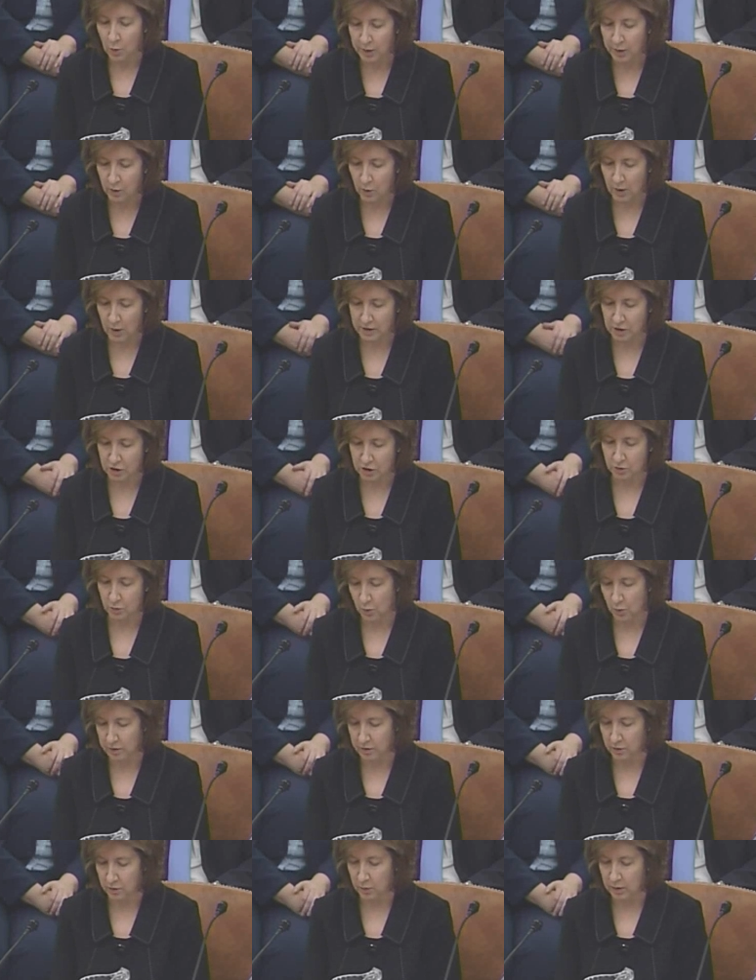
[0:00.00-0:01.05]
we question
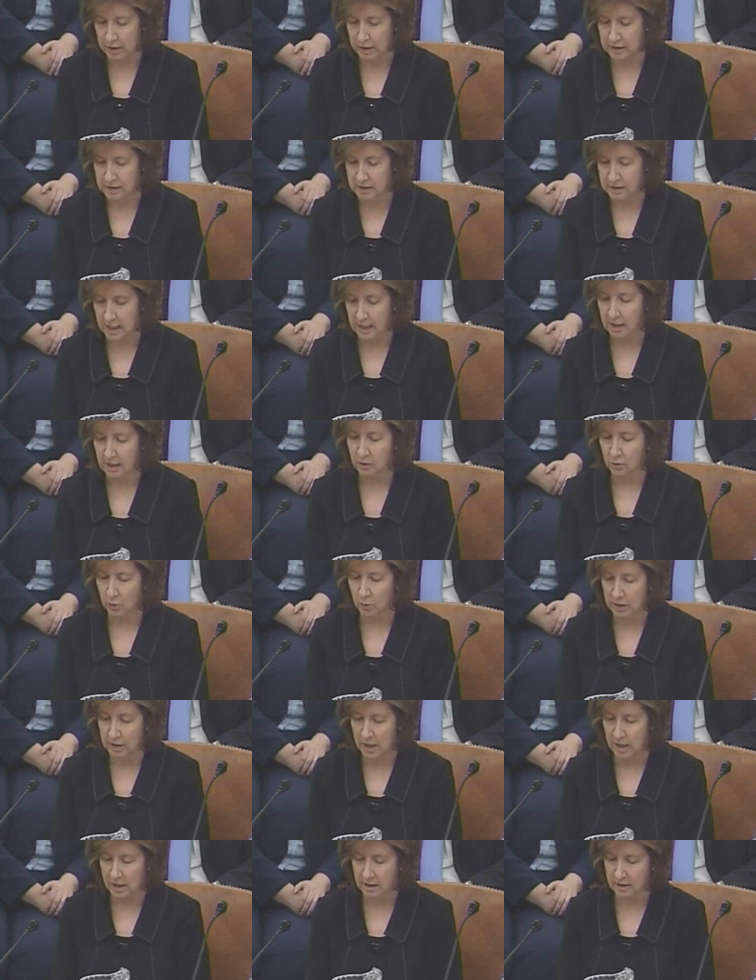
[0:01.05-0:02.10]
whether reinstating the
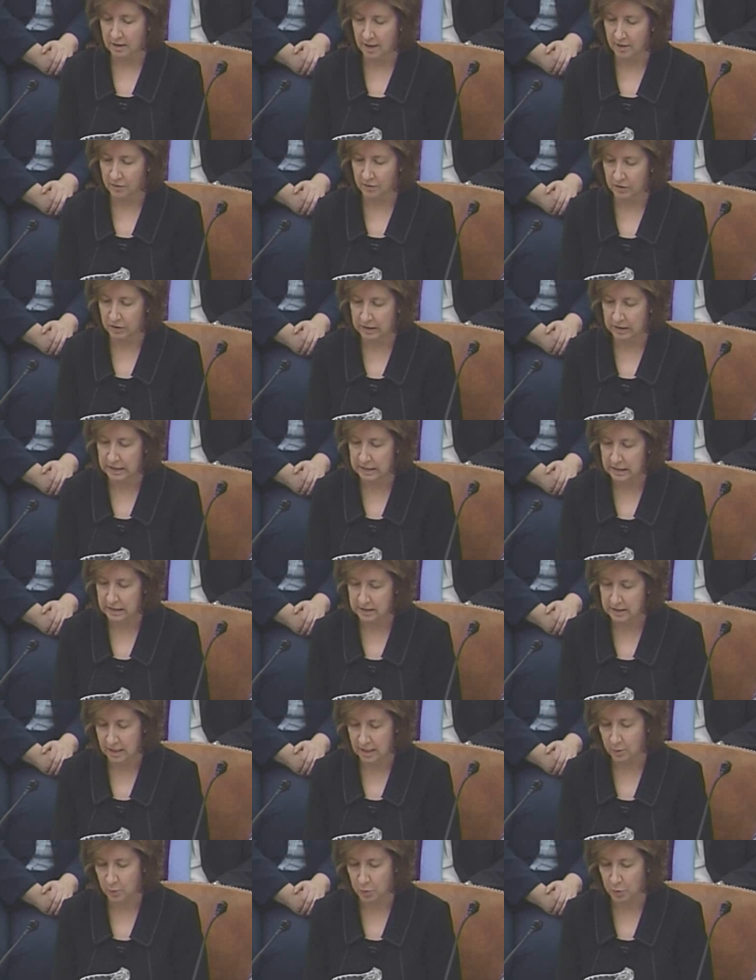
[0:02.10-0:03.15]
recon level in the
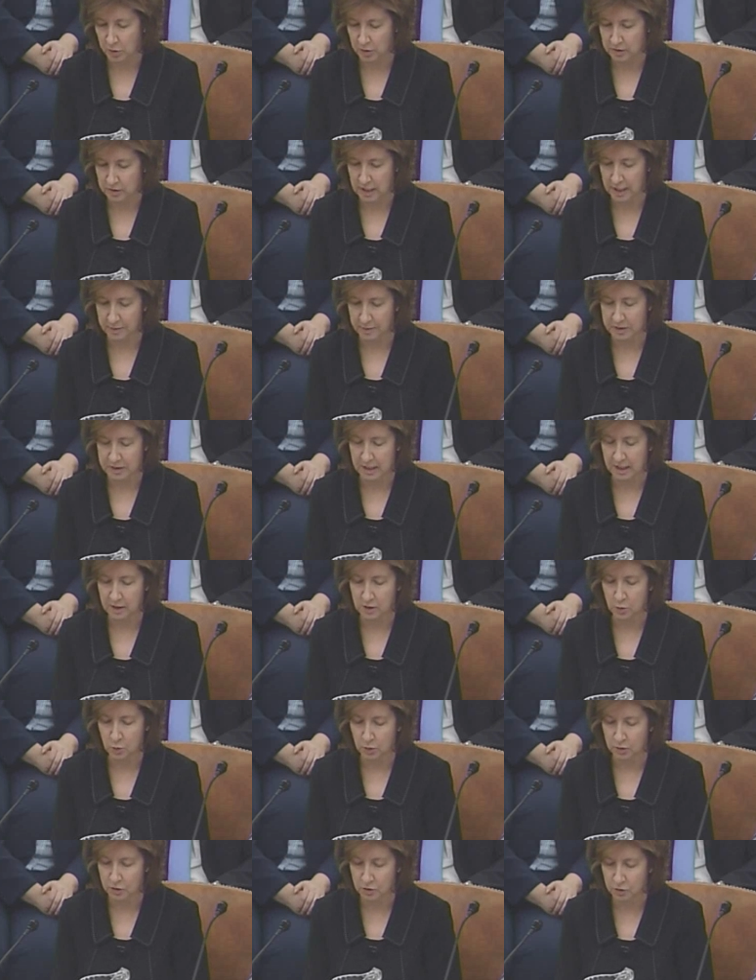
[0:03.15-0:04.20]
10 prototype
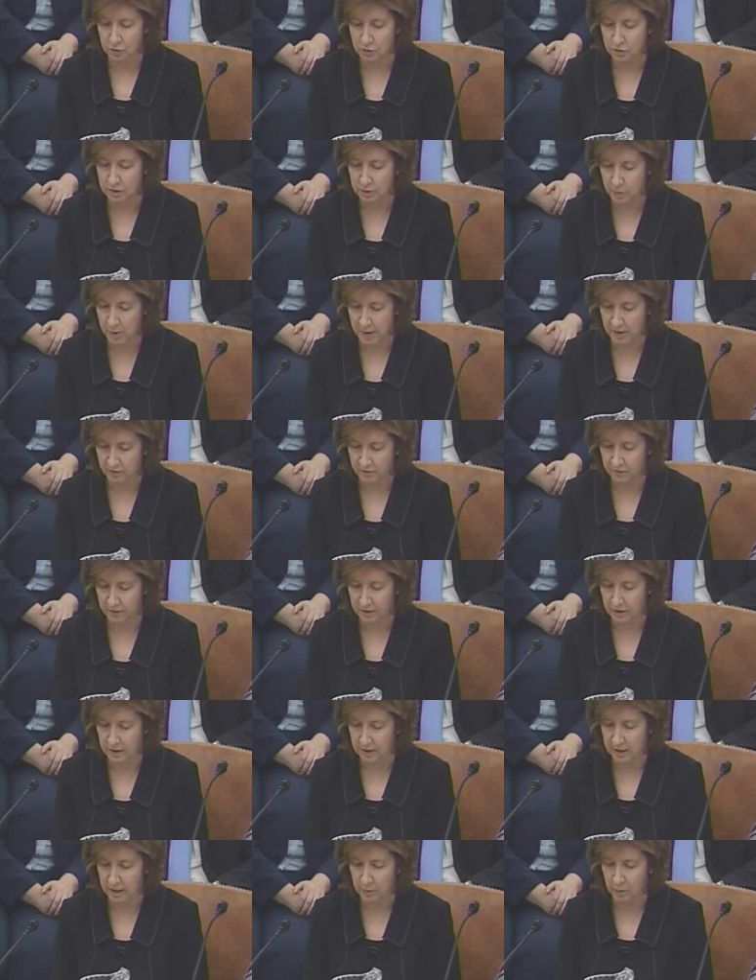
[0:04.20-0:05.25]
states will truly benefit
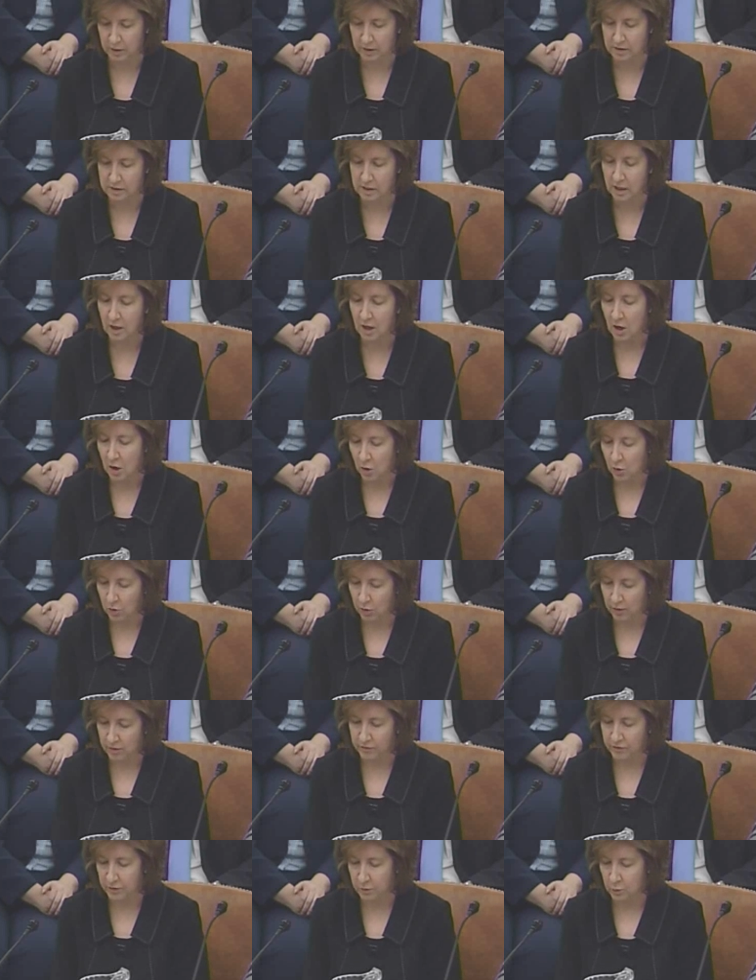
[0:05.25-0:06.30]
claimants
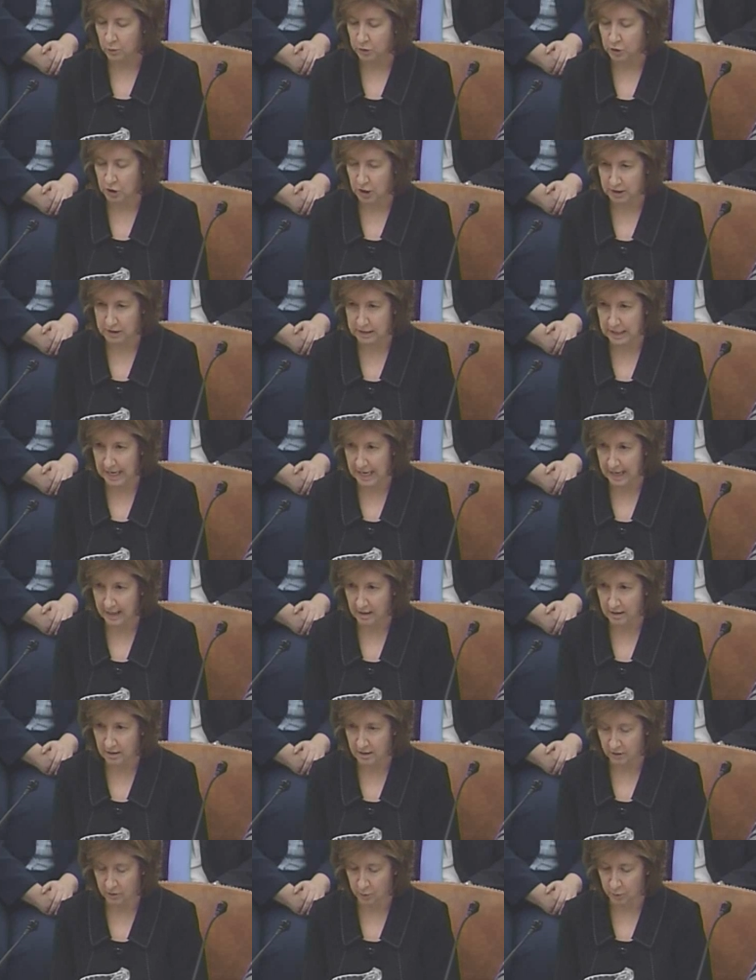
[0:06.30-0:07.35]
or if it will just add
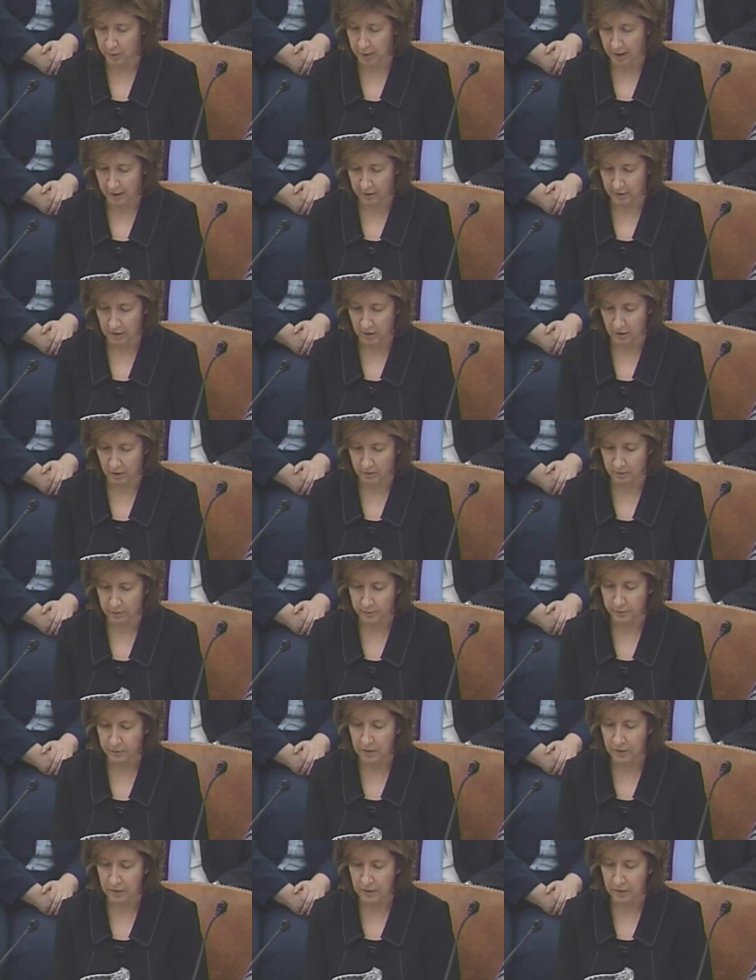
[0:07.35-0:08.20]
another barrier.